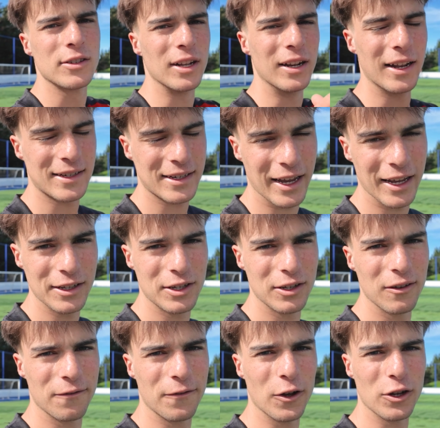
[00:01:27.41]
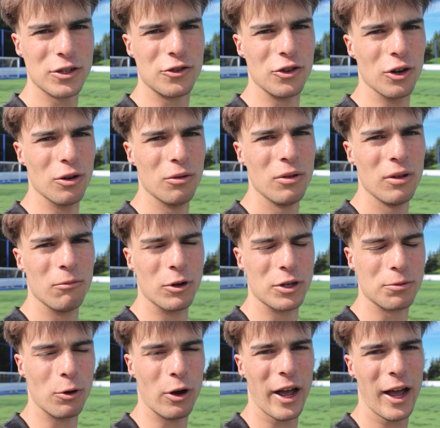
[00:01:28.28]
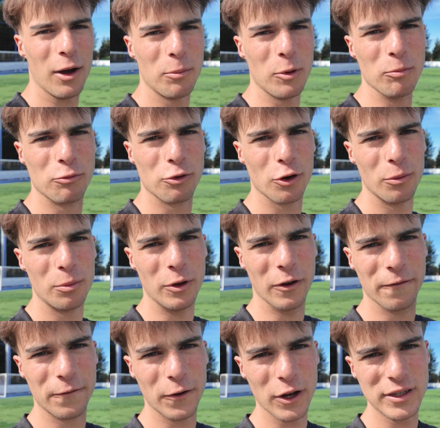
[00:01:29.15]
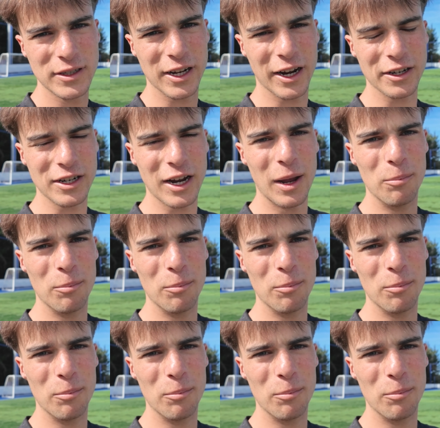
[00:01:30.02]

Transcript: So let's get into the first drill, which will help improve your first touch